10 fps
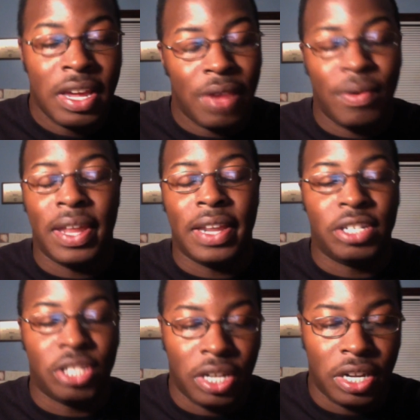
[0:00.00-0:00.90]
And we got to
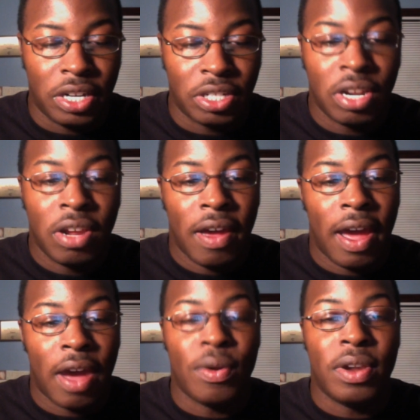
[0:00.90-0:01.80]
change
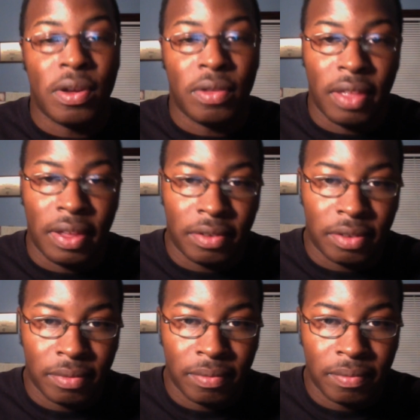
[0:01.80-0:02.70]
how we know things.